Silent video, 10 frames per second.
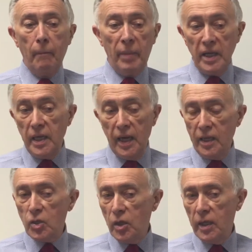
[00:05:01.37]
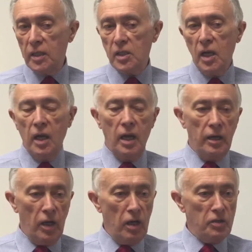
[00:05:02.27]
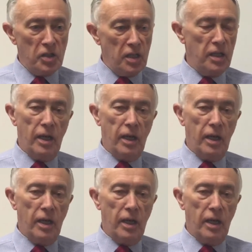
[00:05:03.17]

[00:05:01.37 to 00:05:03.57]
paediatrics, and a hosted